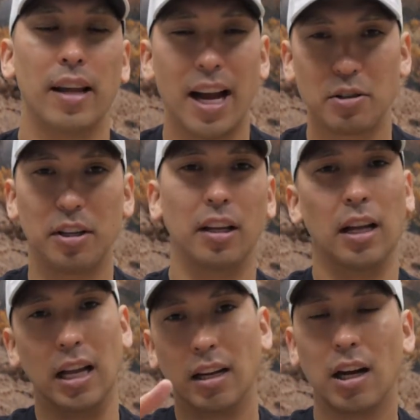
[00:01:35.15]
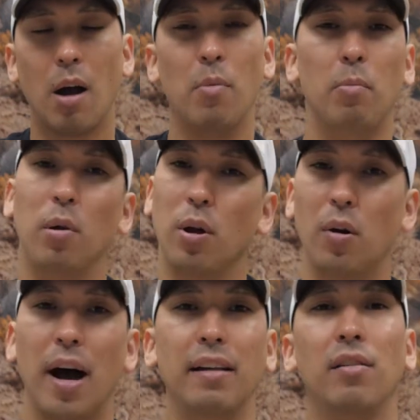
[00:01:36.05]
Actually, comment
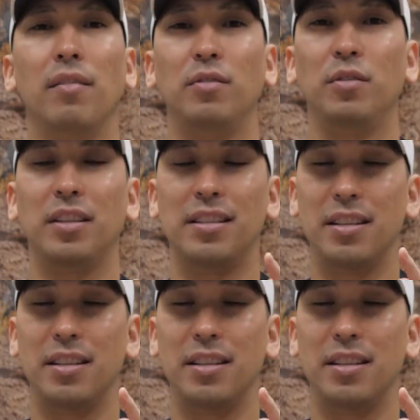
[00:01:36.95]
below. I'd love to